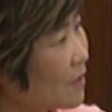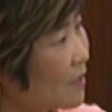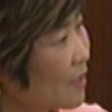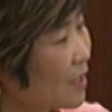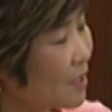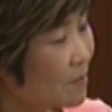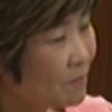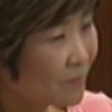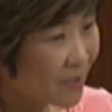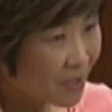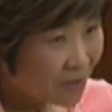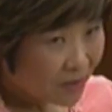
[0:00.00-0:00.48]

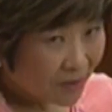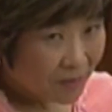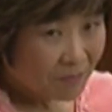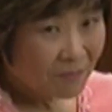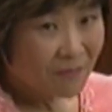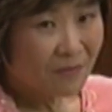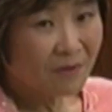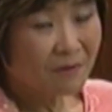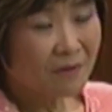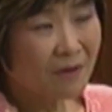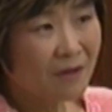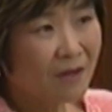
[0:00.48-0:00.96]
And Madam,
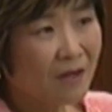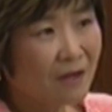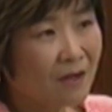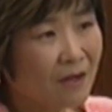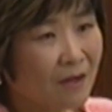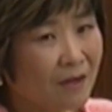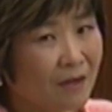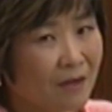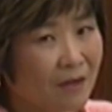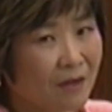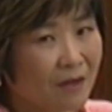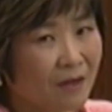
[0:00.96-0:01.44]

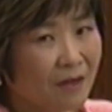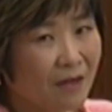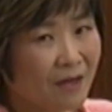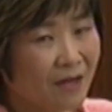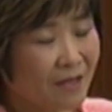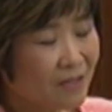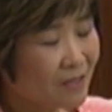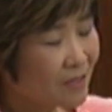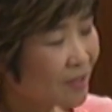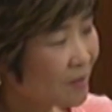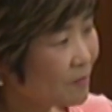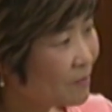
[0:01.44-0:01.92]

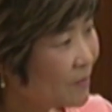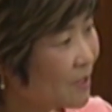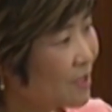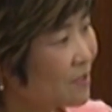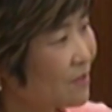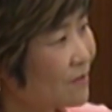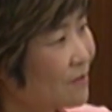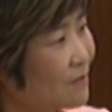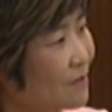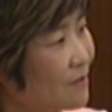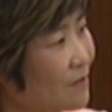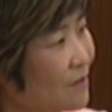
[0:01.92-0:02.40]
I
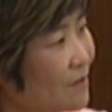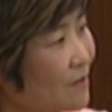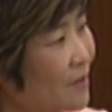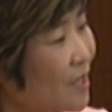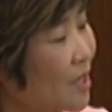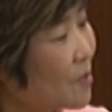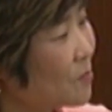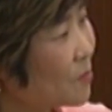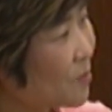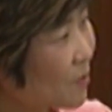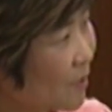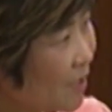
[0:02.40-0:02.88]
submit
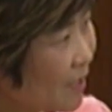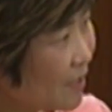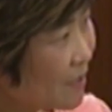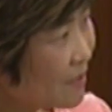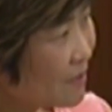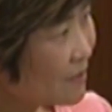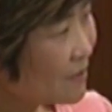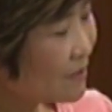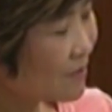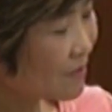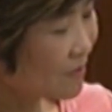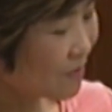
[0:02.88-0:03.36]
that
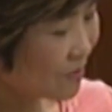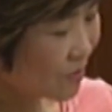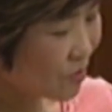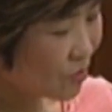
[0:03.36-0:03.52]
price